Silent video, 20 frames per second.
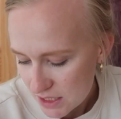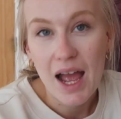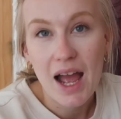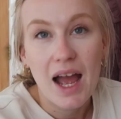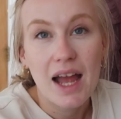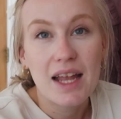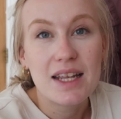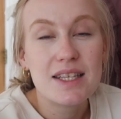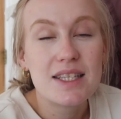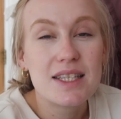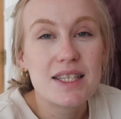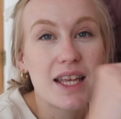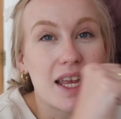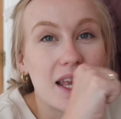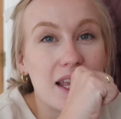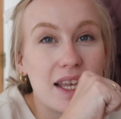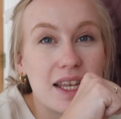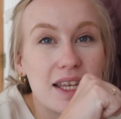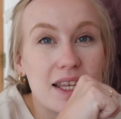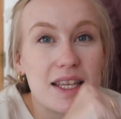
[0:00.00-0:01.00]
Hands
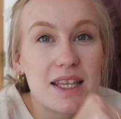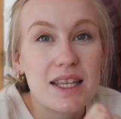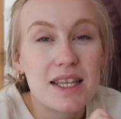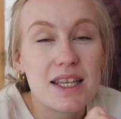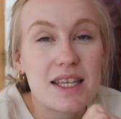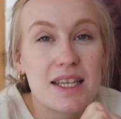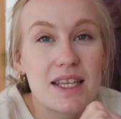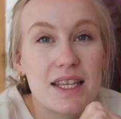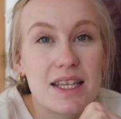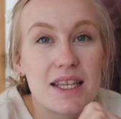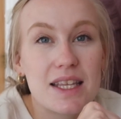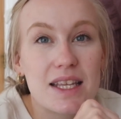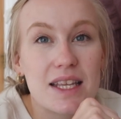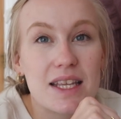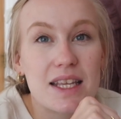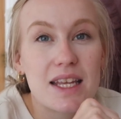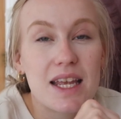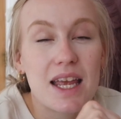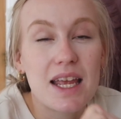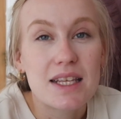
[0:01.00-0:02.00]
in
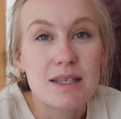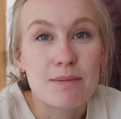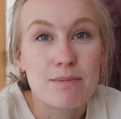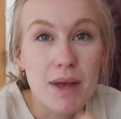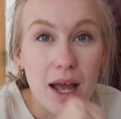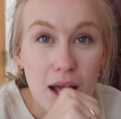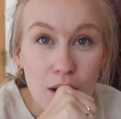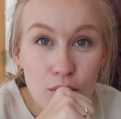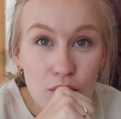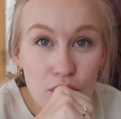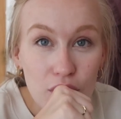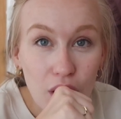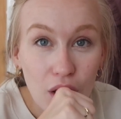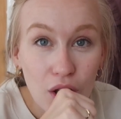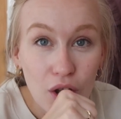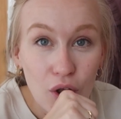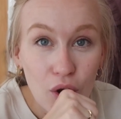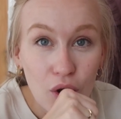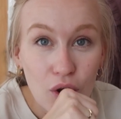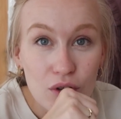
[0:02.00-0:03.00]
his mouth
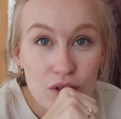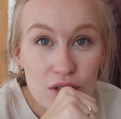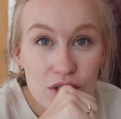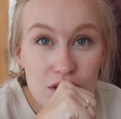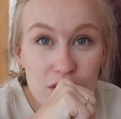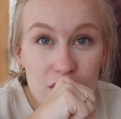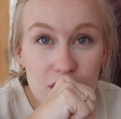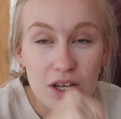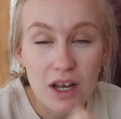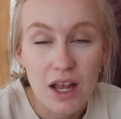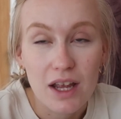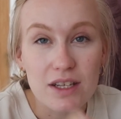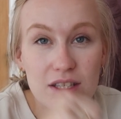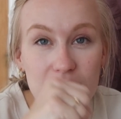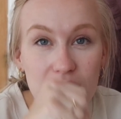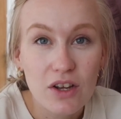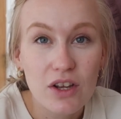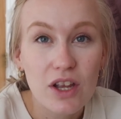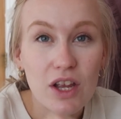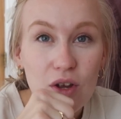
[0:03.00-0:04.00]
a lot, like
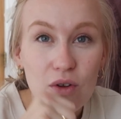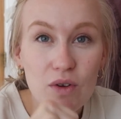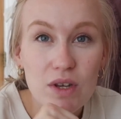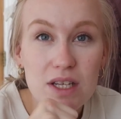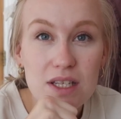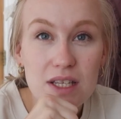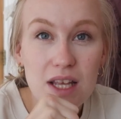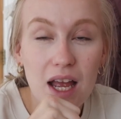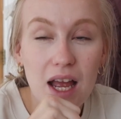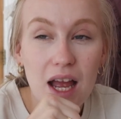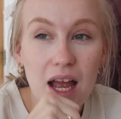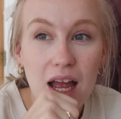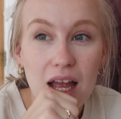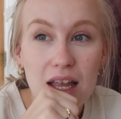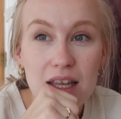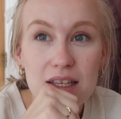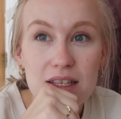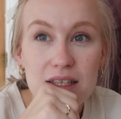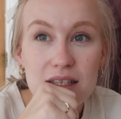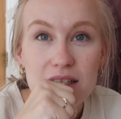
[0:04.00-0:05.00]
sucking on his
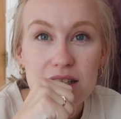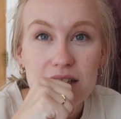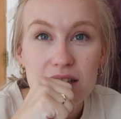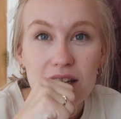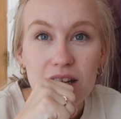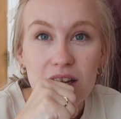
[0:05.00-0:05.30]
hands,